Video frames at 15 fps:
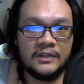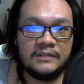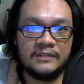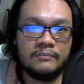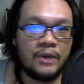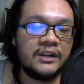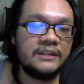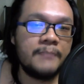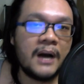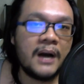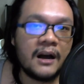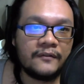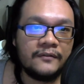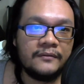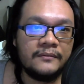just block his
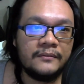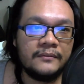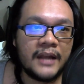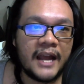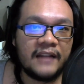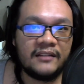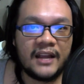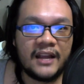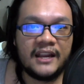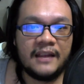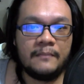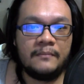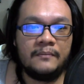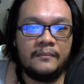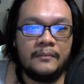path.
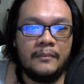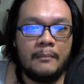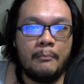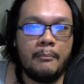Attack him.